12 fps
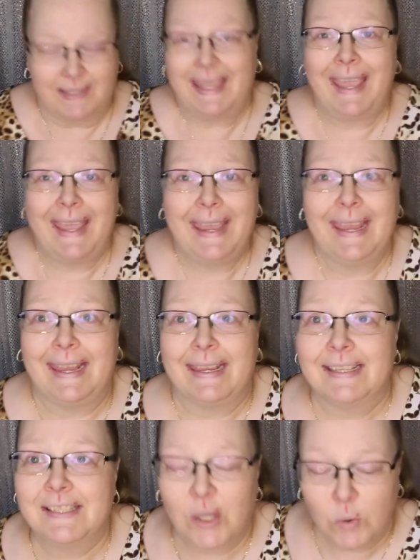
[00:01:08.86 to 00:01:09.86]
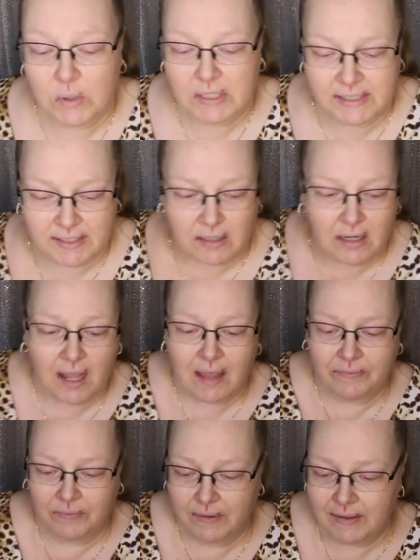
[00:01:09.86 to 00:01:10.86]
Okay, so to start
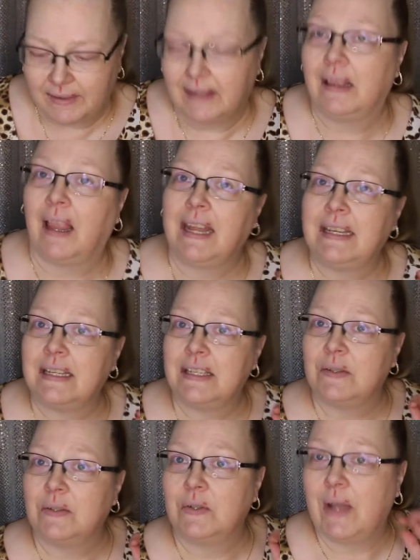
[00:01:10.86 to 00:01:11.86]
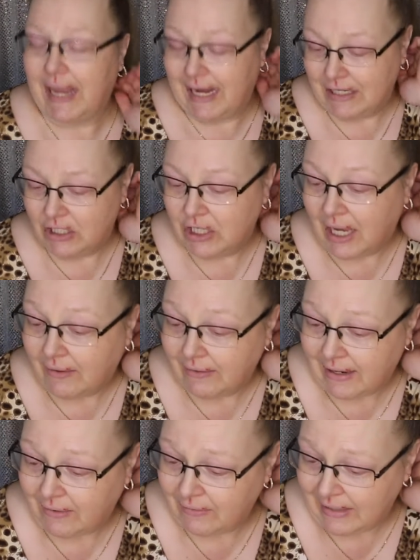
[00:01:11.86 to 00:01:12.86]
off with, I'd like to do a shout
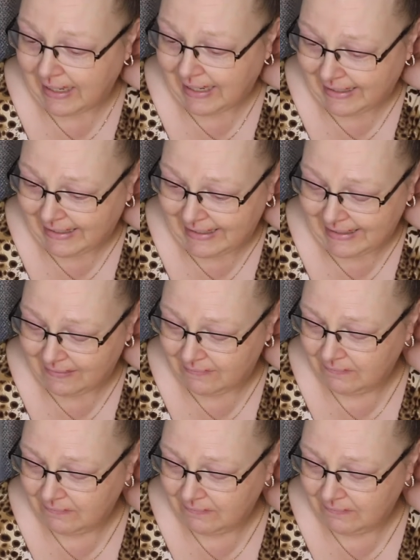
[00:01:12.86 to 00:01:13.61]
out, and